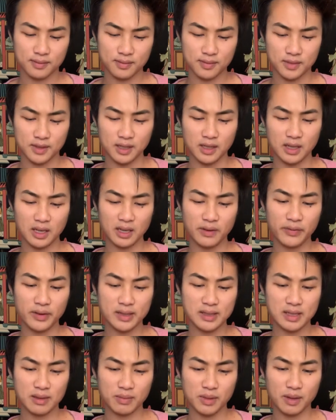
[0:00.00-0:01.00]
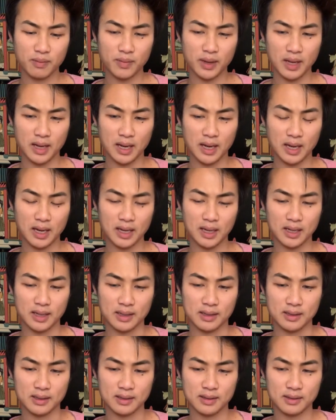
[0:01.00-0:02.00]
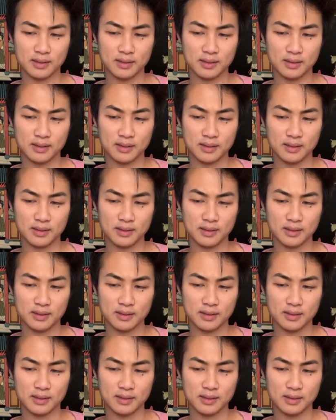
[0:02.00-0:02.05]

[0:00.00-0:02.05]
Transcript: You're leaving something behind.